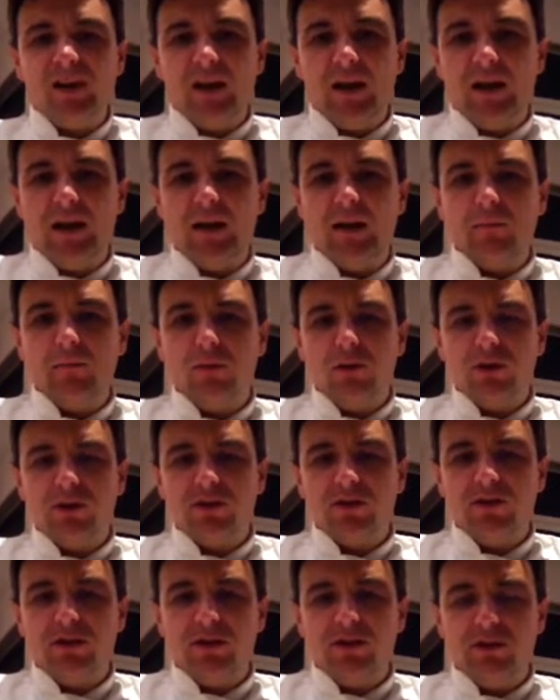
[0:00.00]
Like I
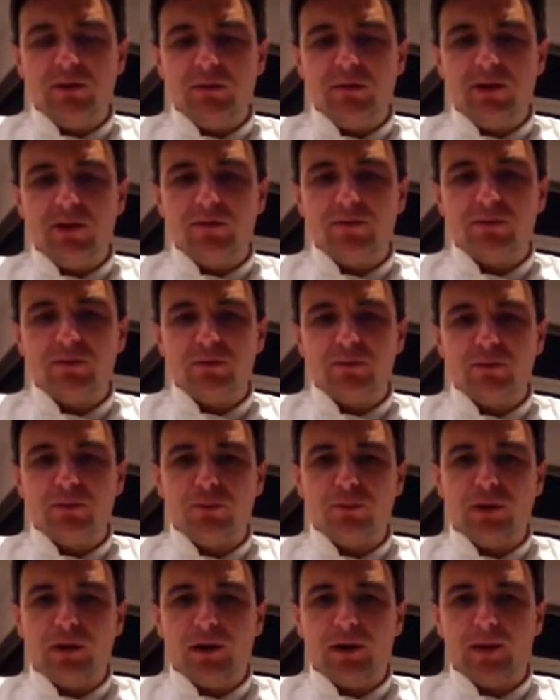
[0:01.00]
said, yeah, we're going
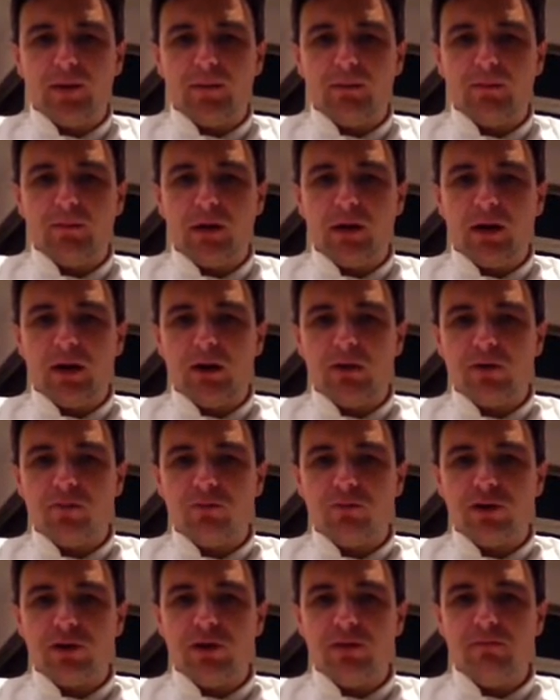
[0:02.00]
through a
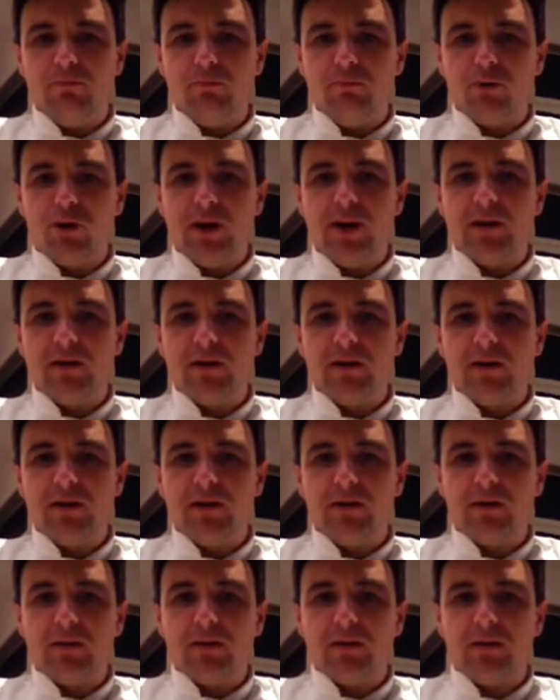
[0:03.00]

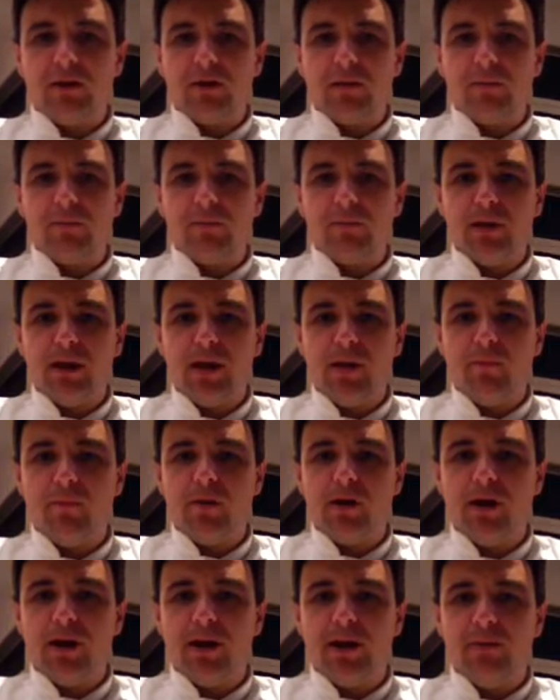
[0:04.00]
rebranding
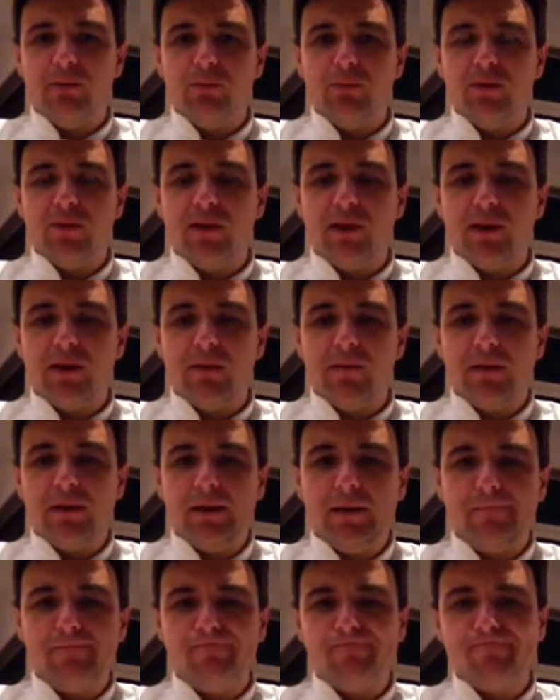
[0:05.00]
campaign with
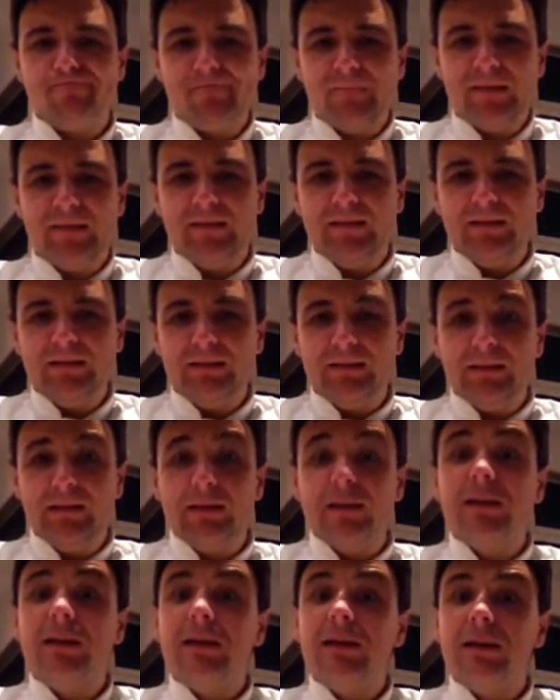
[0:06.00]
our
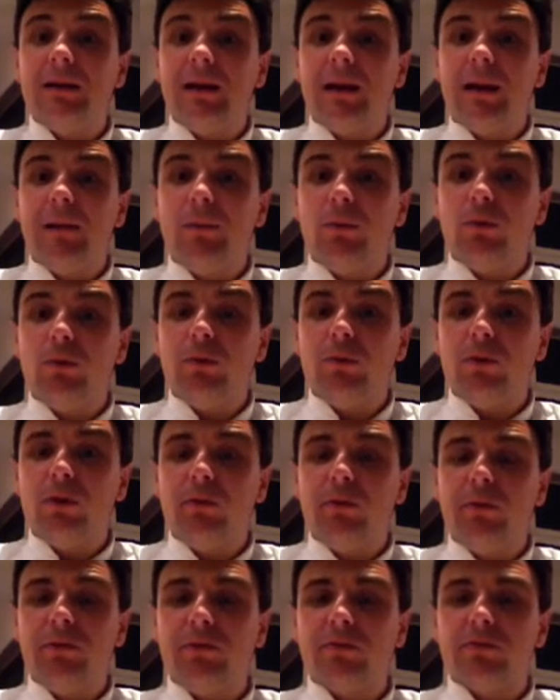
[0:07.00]
label at the
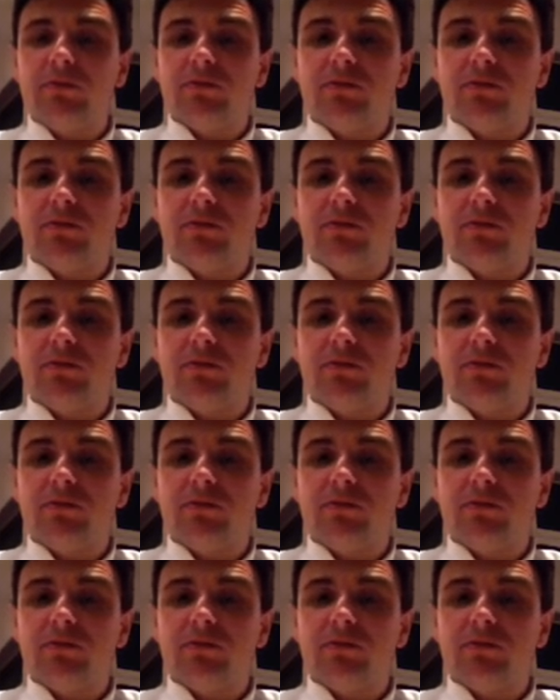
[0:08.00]
moment.